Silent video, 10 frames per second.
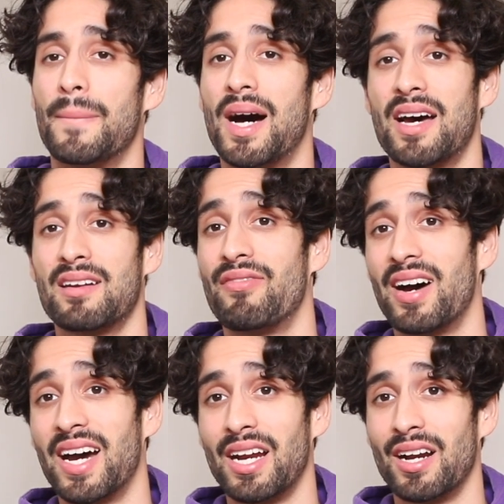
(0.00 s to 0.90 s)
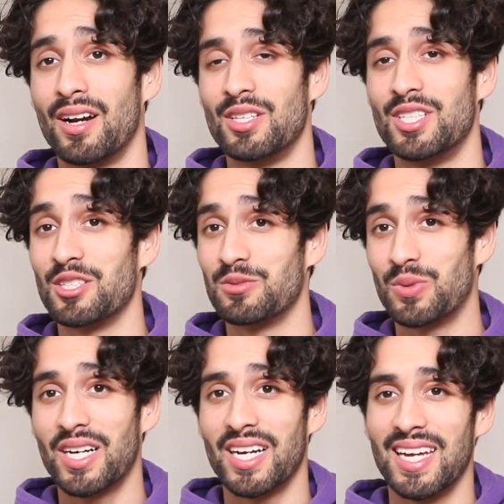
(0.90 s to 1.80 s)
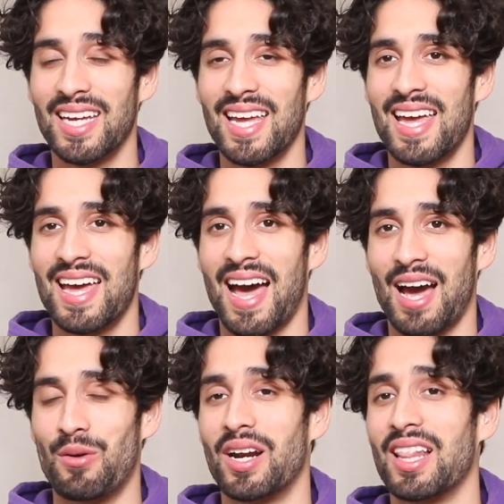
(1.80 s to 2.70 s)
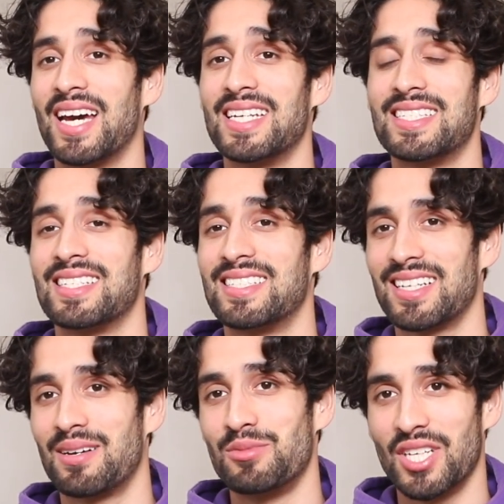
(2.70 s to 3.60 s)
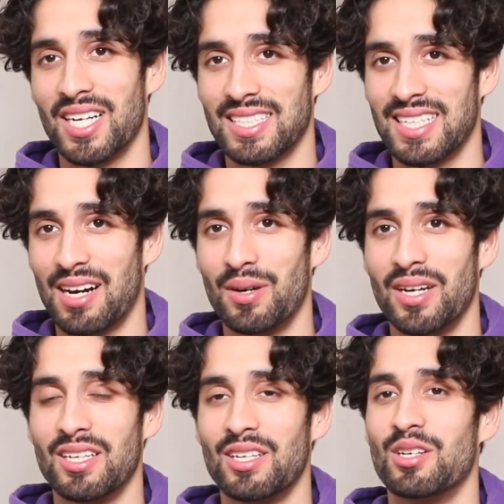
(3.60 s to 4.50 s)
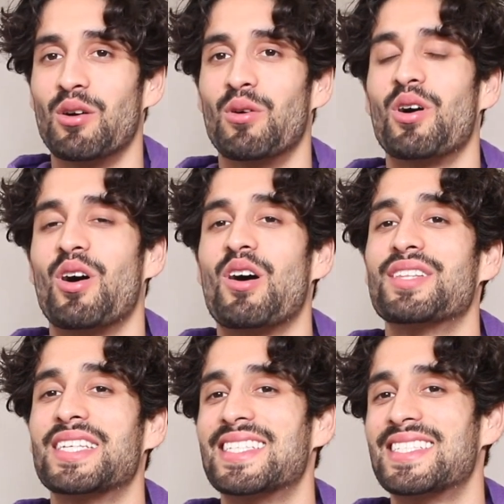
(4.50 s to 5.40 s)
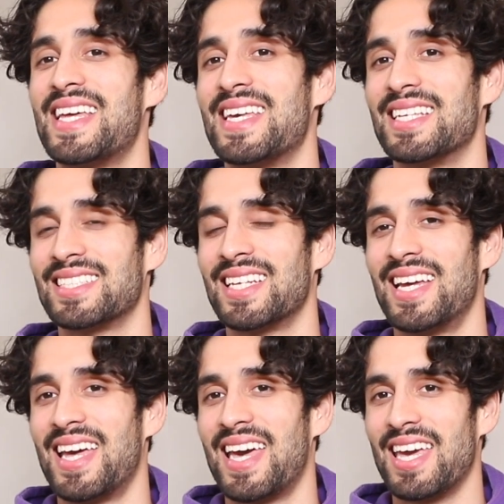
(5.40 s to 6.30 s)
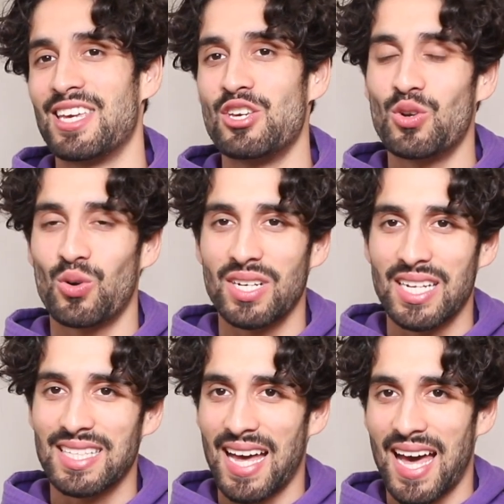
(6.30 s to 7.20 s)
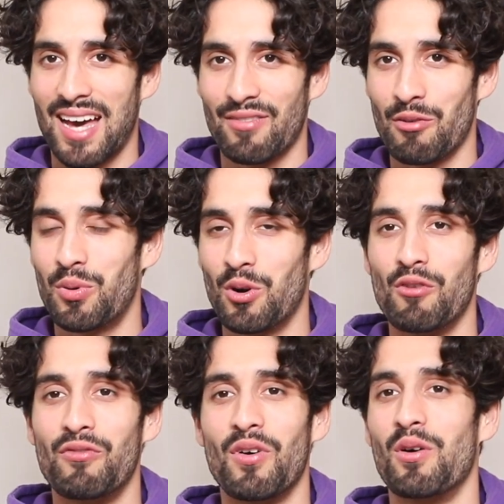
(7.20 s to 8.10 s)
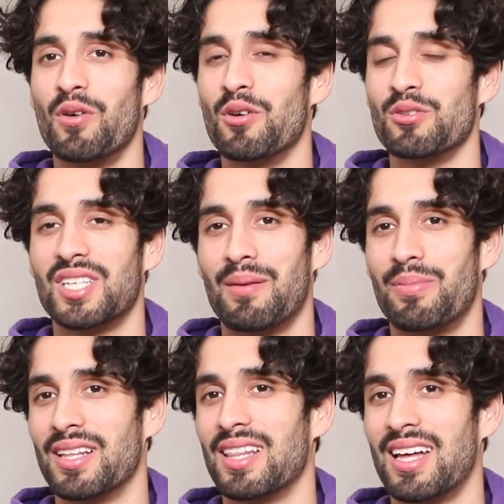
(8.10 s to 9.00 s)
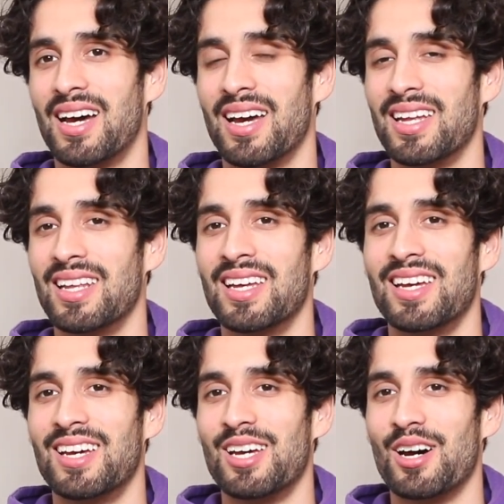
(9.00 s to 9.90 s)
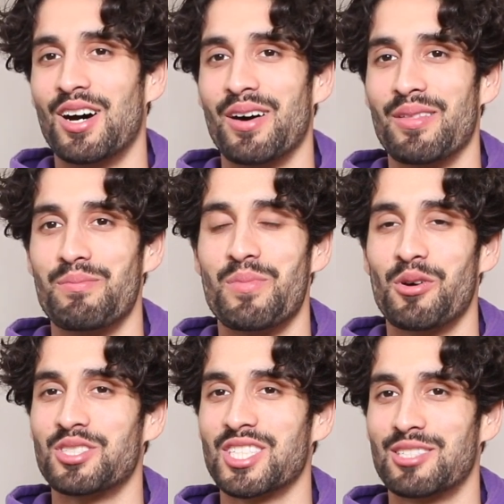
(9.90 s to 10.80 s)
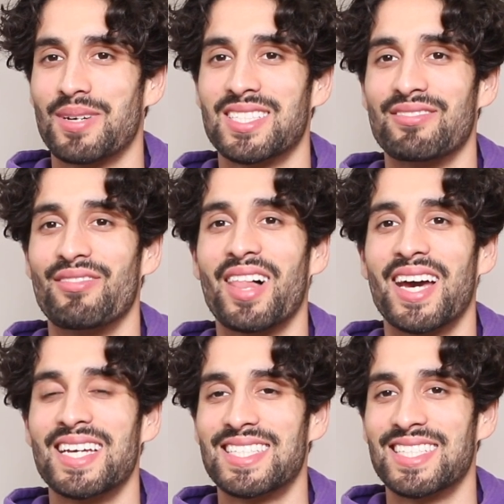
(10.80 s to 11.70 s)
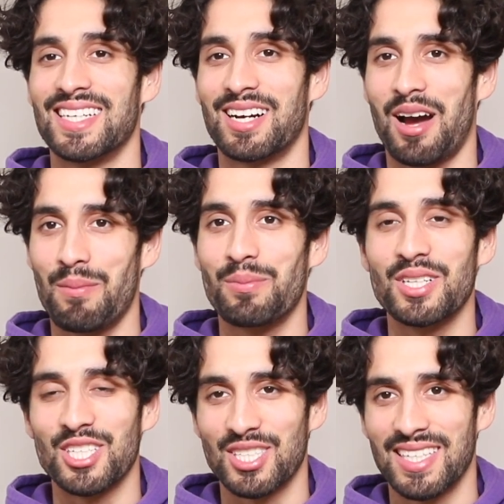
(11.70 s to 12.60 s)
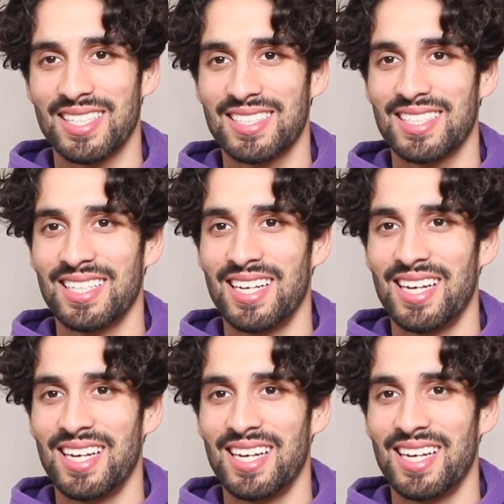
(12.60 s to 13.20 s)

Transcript: modifier does what, how it lights the subject, how it, you know, all these things. And you don't need to have a pro photo top of the line Uh, most expensive light to accomplish this.